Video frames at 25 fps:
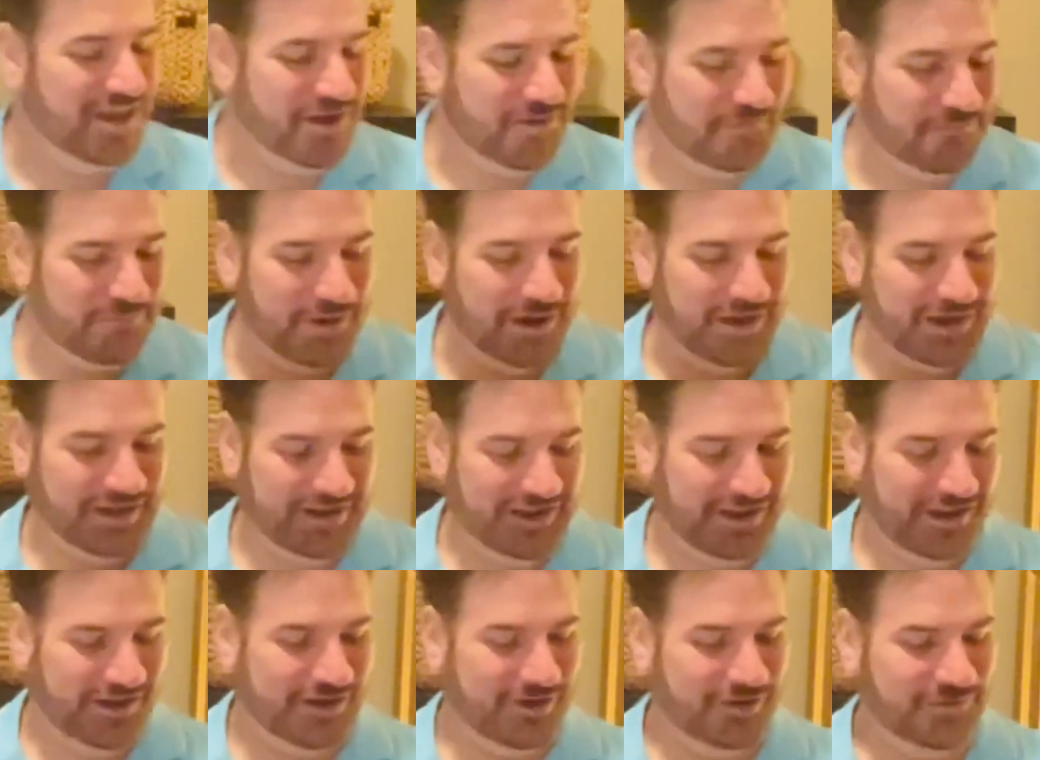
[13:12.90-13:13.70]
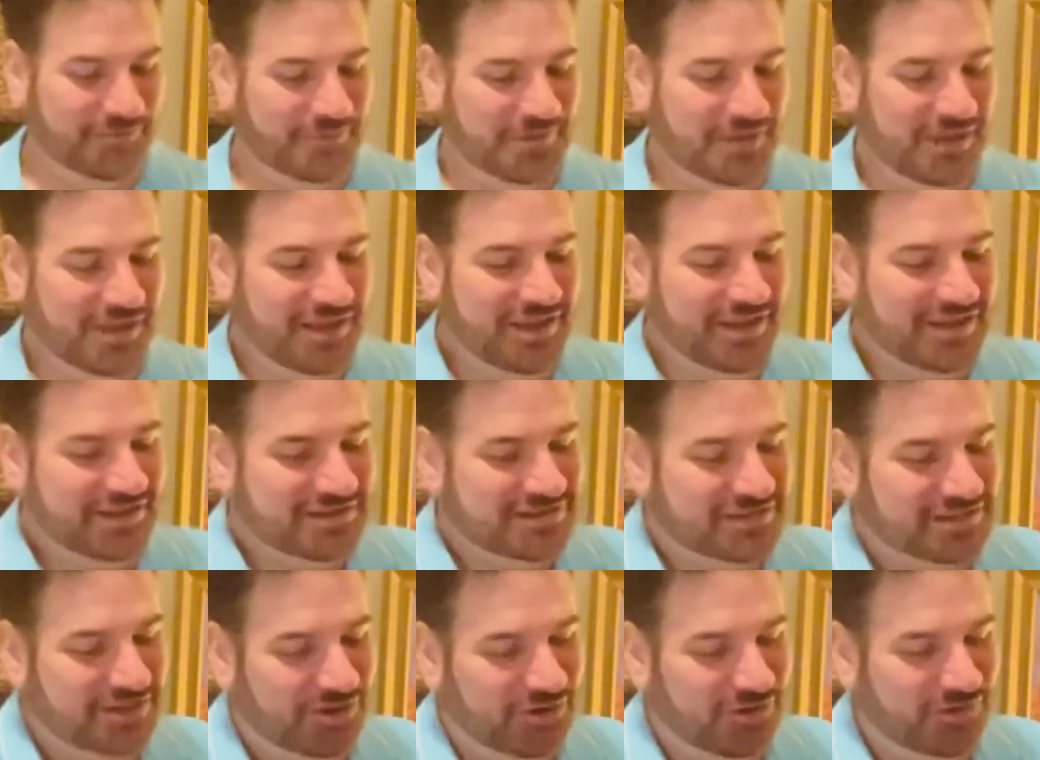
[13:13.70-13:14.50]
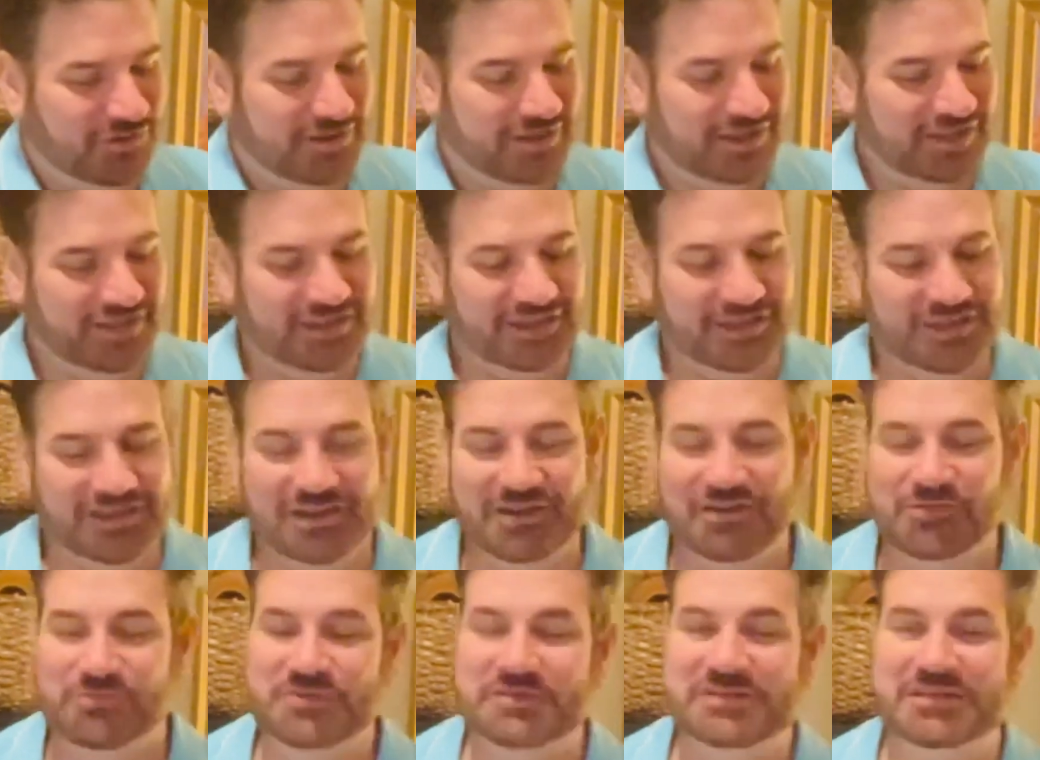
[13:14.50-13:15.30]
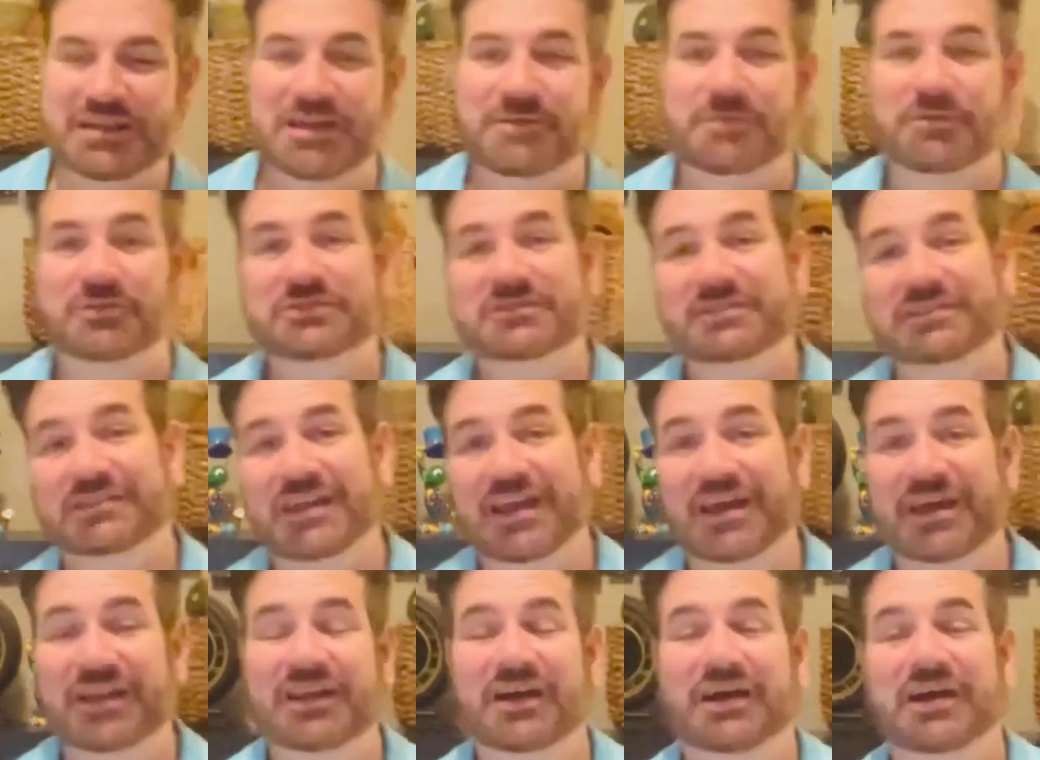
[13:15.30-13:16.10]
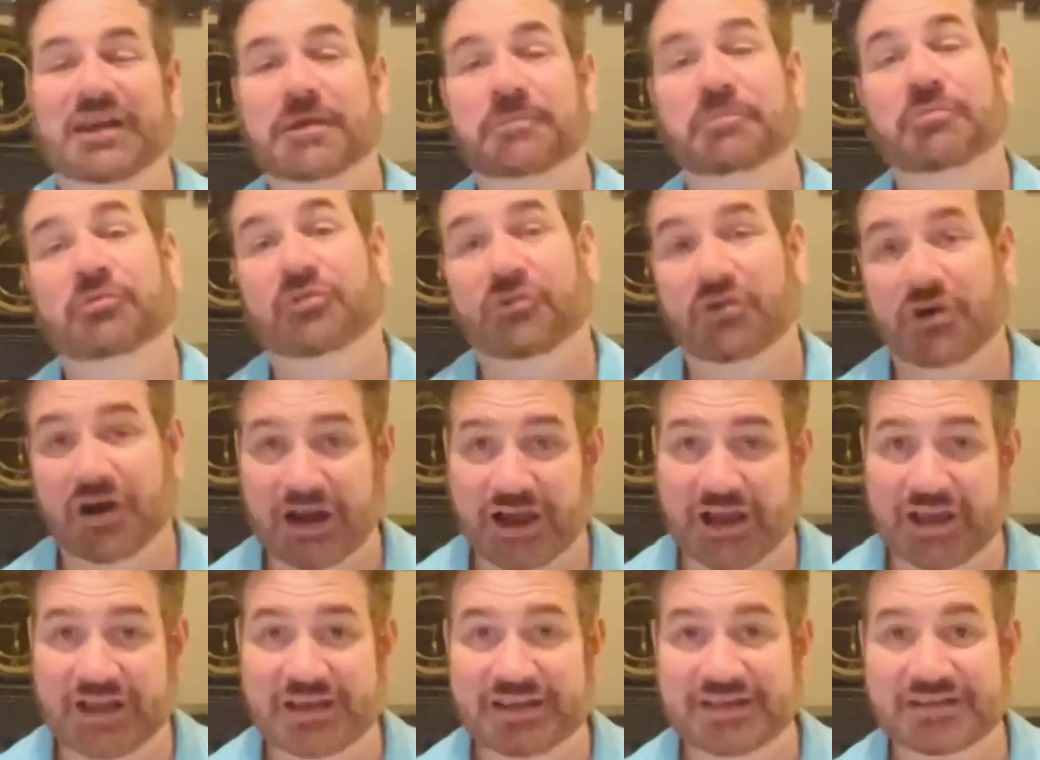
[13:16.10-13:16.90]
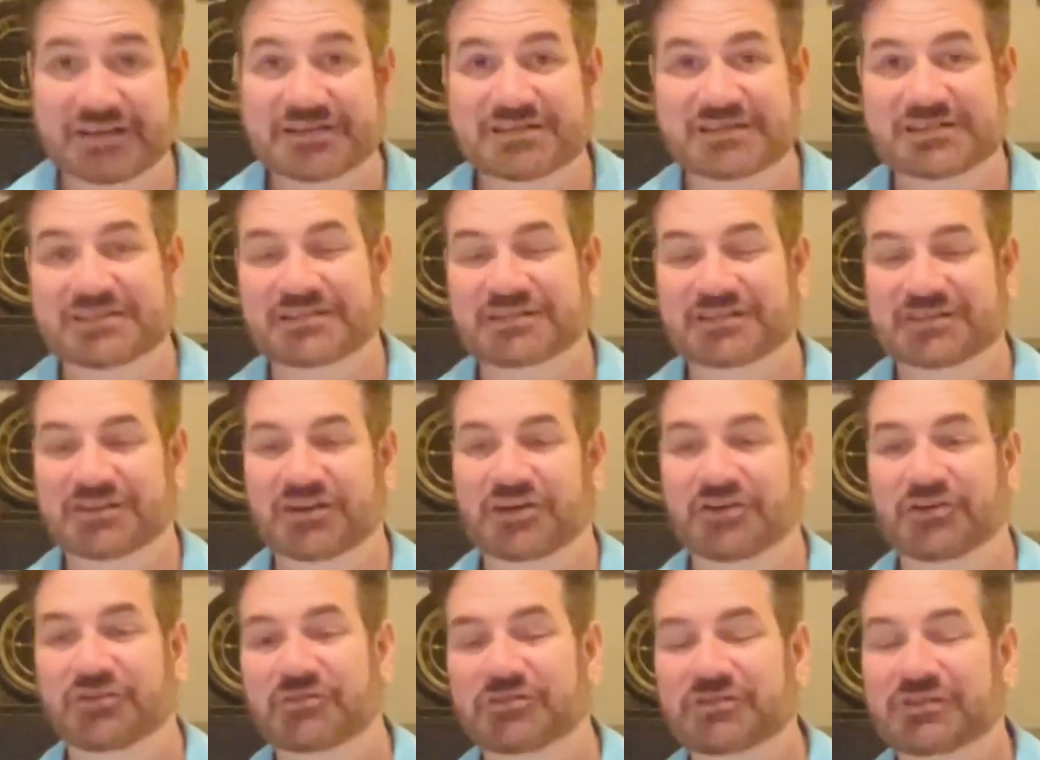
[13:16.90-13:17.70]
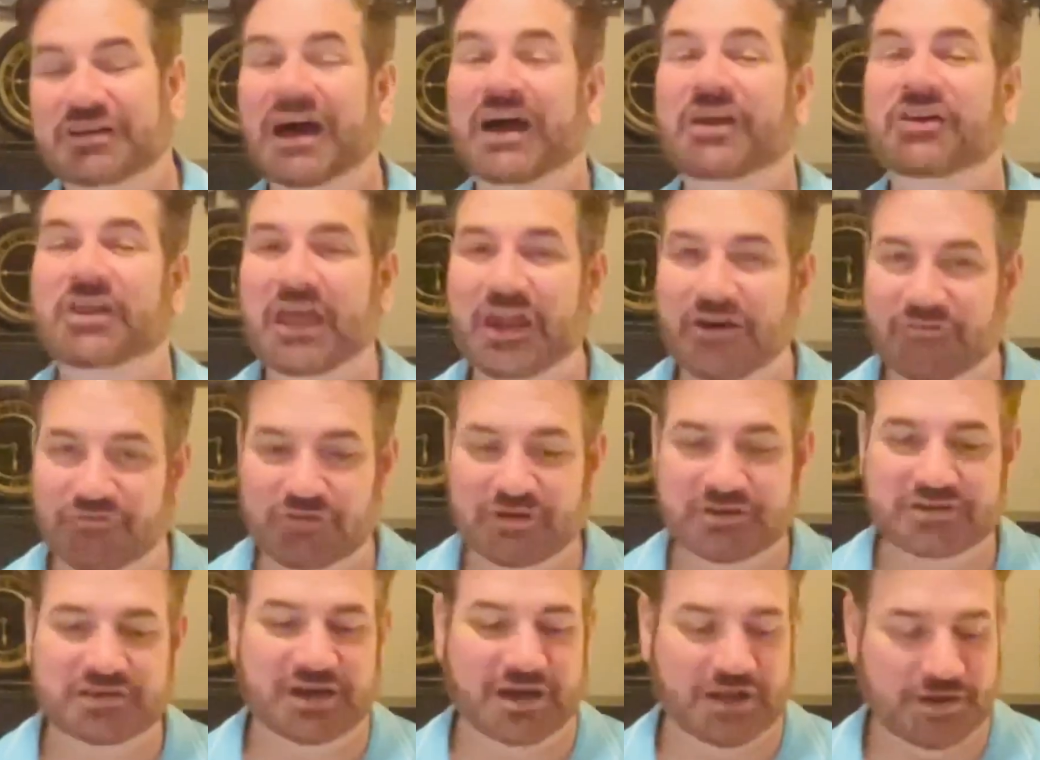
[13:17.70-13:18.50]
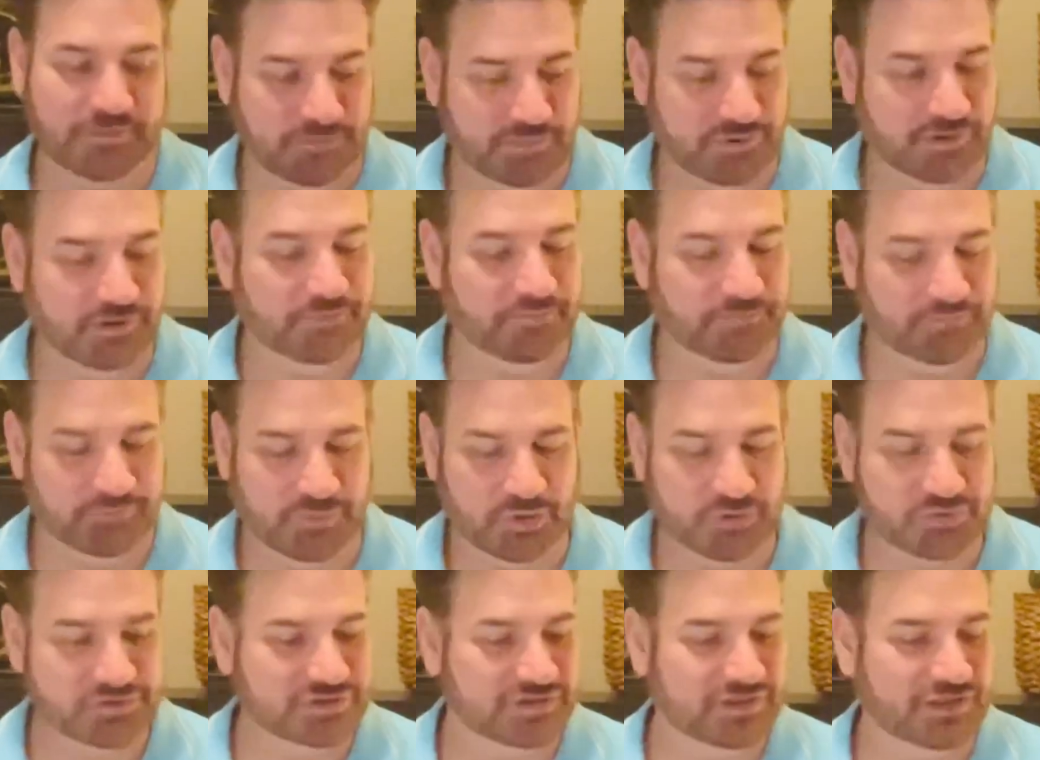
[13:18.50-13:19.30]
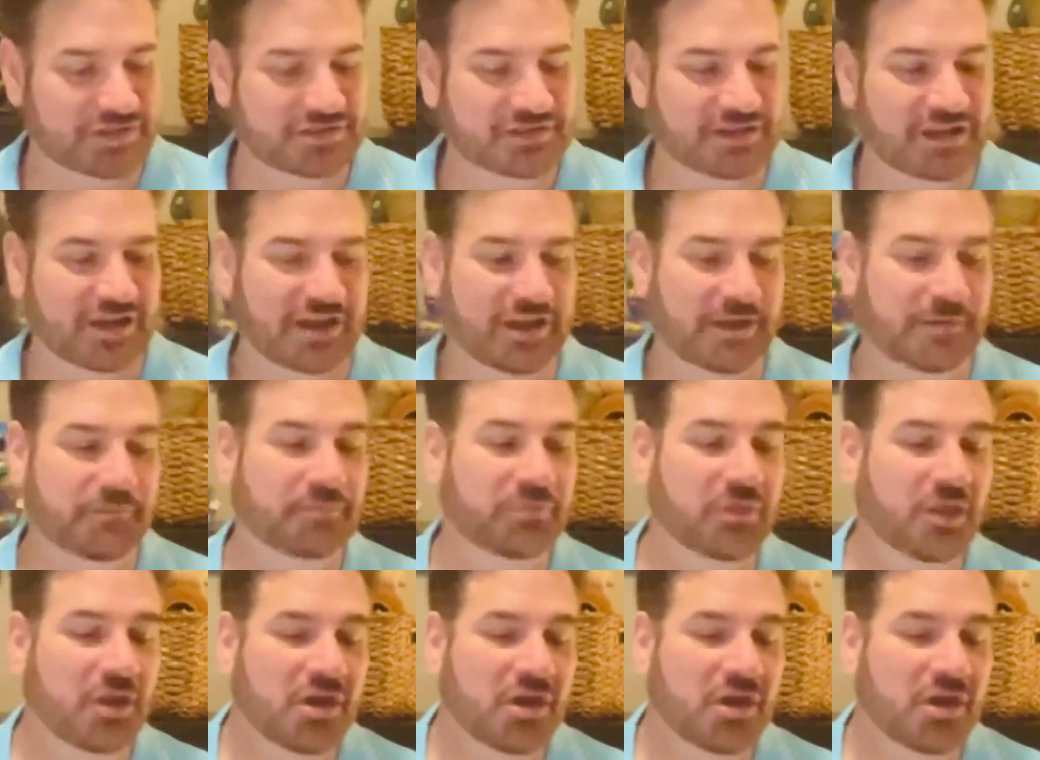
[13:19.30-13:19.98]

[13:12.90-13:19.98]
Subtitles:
But so he was able to get a prize, not every time, but most of the time